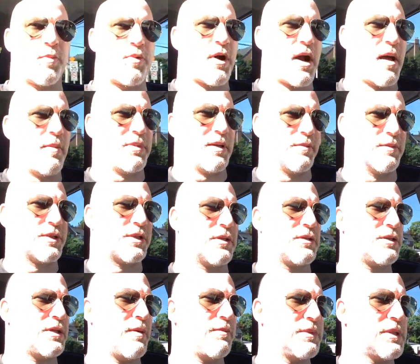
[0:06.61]
the problems.
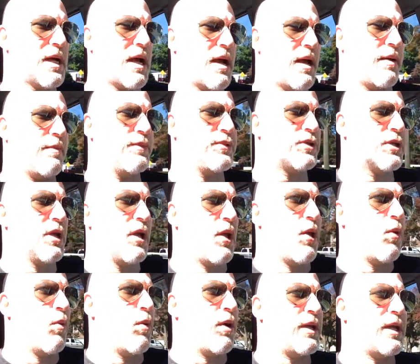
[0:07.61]
Sometimes
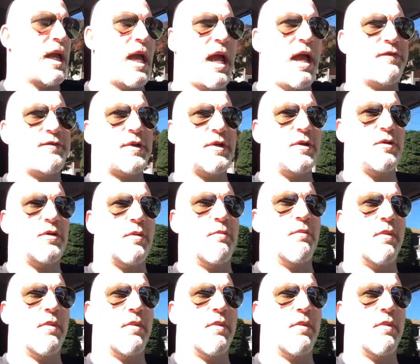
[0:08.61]
what you have to do to